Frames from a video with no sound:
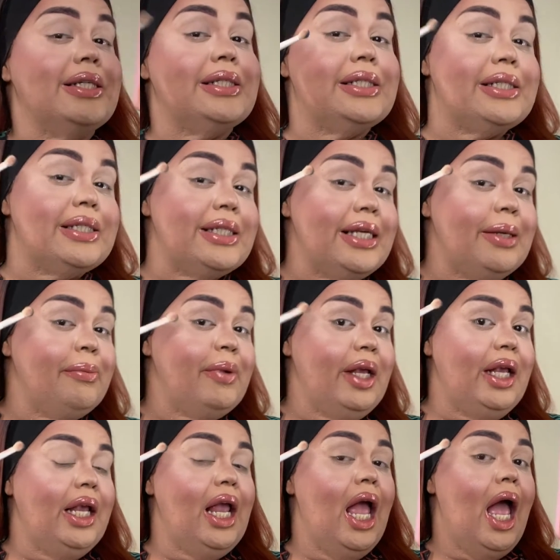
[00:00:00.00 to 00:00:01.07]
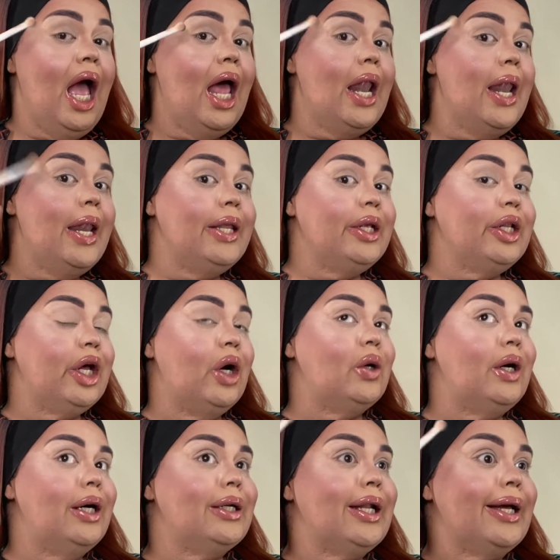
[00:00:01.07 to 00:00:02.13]
see me, you know,
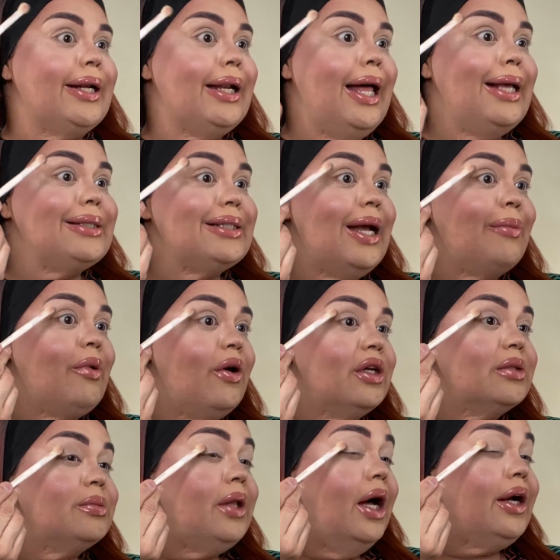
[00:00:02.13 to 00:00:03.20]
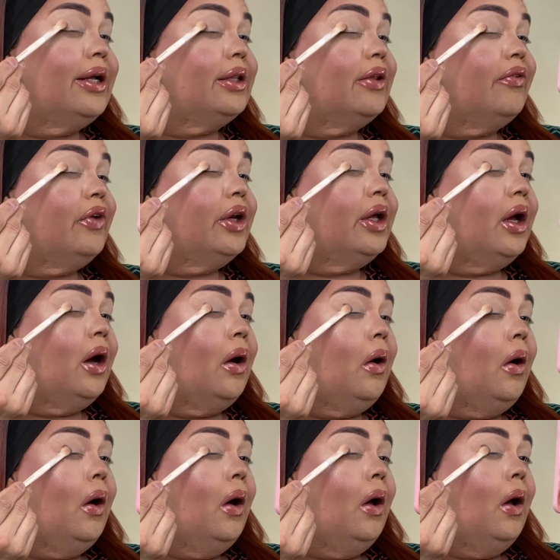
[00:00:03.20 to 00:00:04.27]
unlike last time where I was blocking the
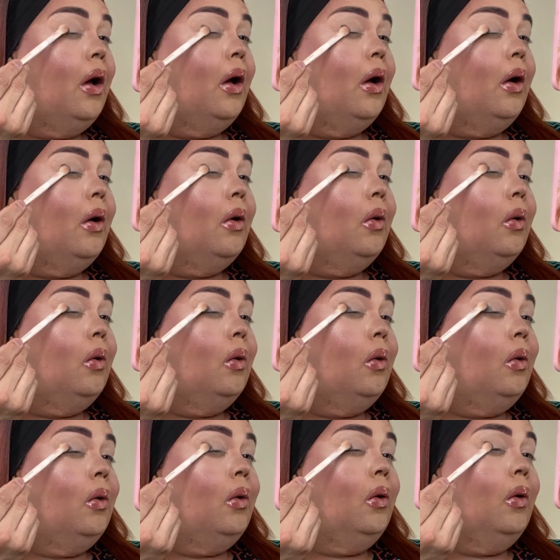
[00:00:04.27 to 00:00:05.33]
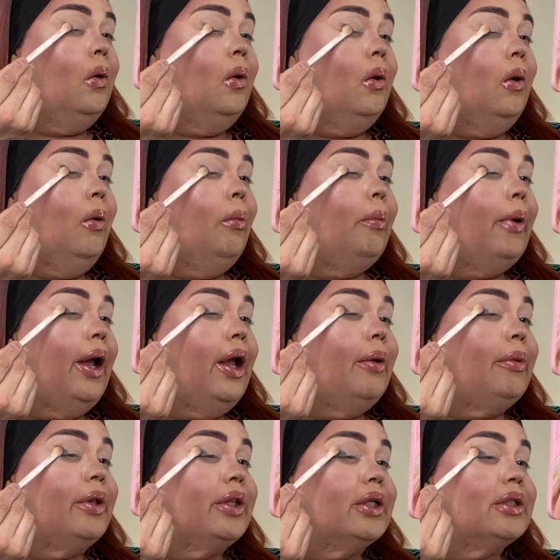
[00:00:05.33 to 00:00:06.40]
video. Oh,
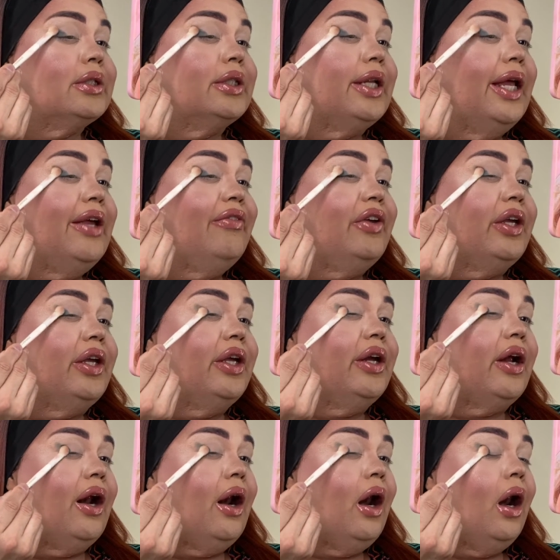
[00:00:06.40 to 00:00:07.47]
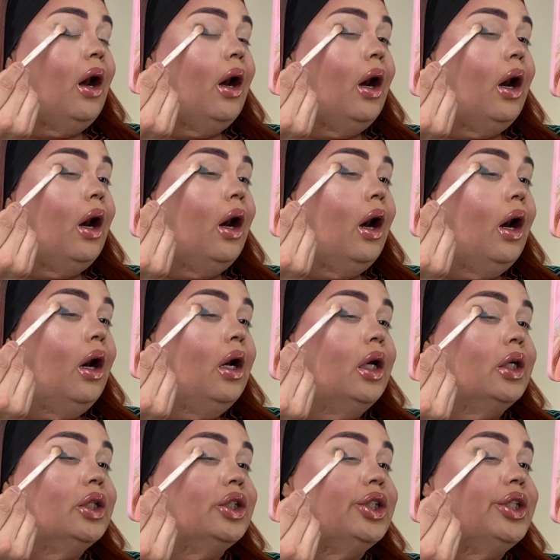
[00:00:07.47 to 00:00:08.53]
baby, this navy here.
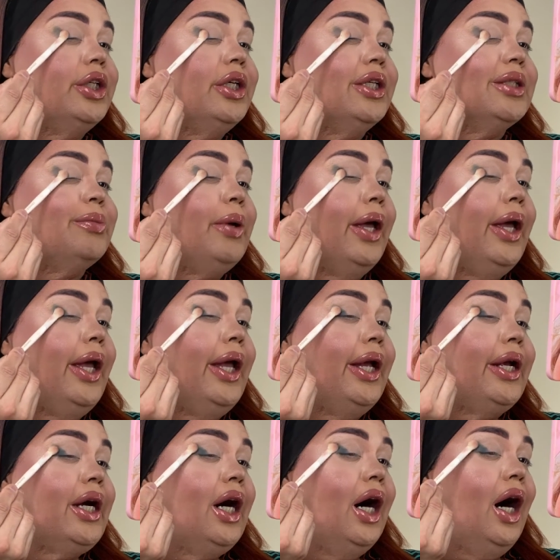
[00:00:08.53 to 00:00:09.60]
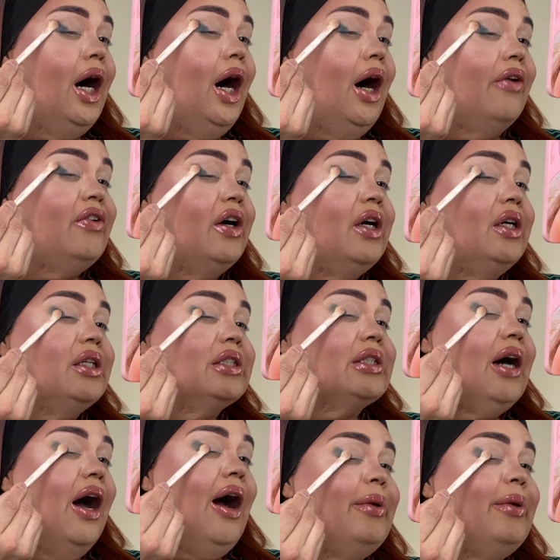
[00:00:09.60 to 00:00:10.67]
She is paying off.
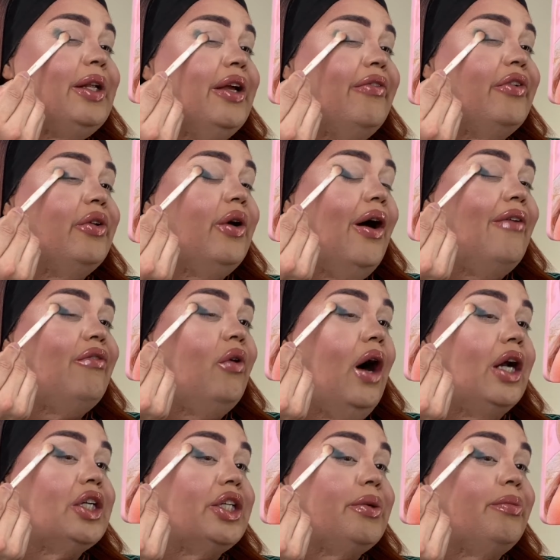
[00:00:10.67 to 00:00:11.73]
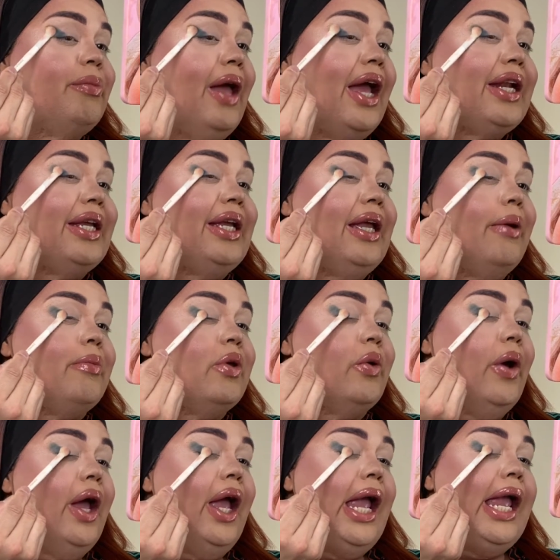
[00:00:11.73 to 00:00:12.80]
So how of you have watched Manny
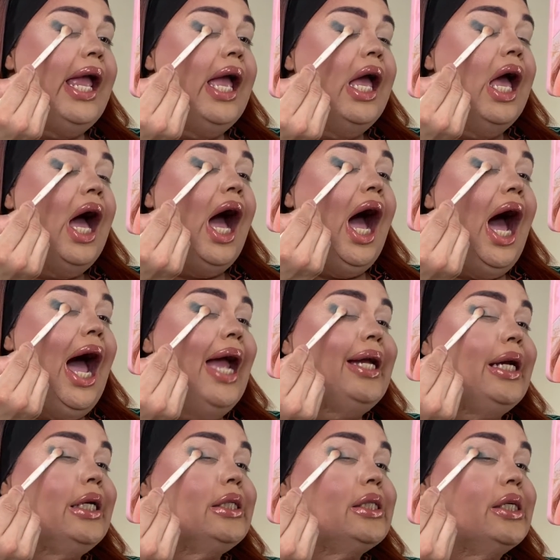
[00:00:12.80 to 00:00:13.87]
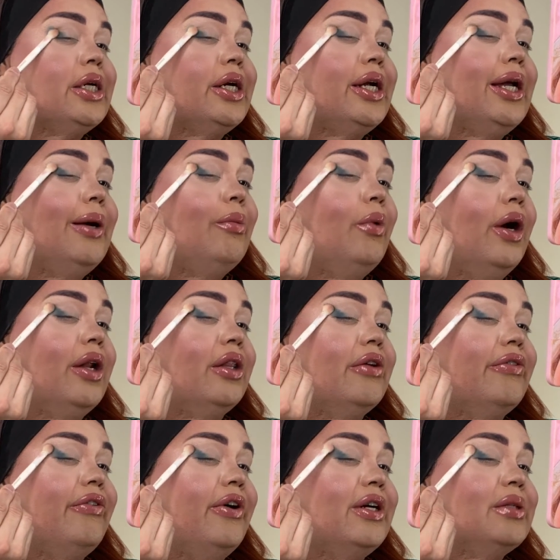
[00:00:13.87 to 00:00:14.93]
MUA? I consider him one of the
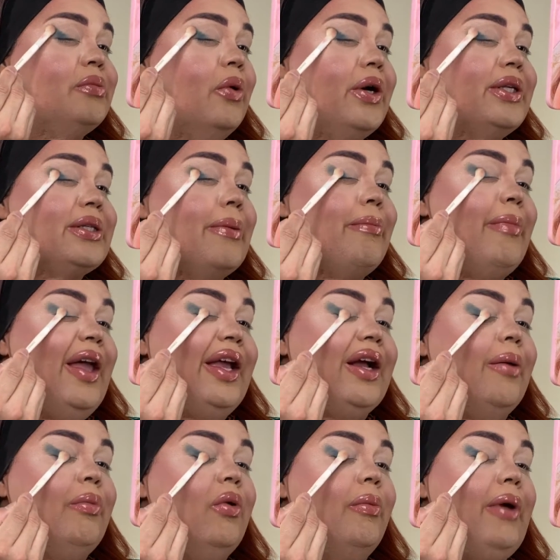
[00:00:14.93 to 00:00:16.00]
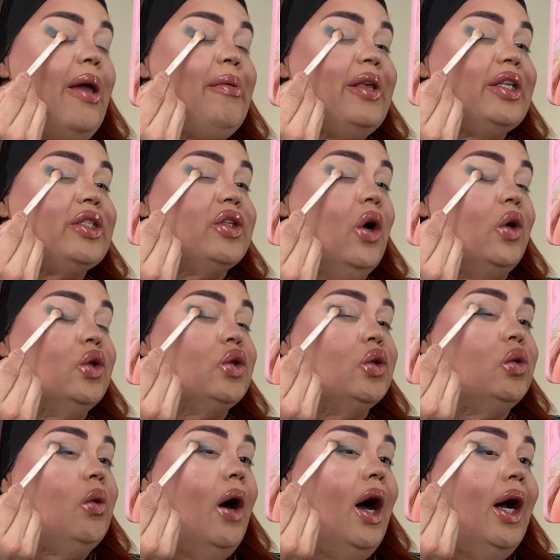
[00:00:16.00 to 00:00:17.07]
first boys of makeup. Well, maybe
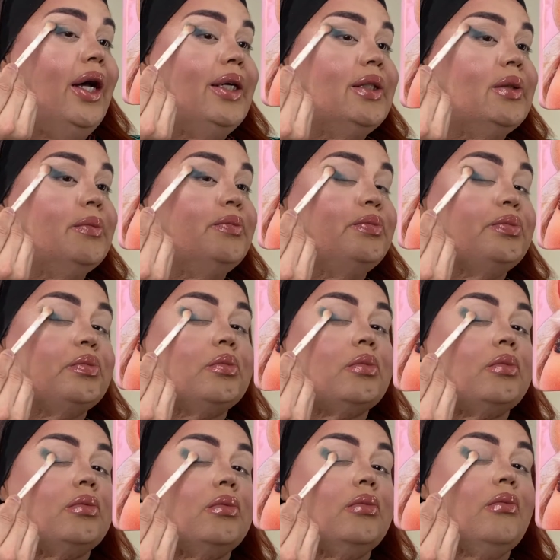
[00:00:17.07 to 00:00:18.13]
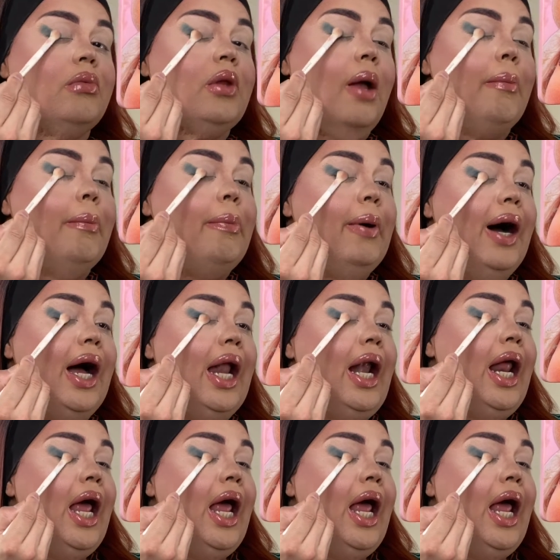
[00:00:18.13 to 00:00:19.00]
social-wise. But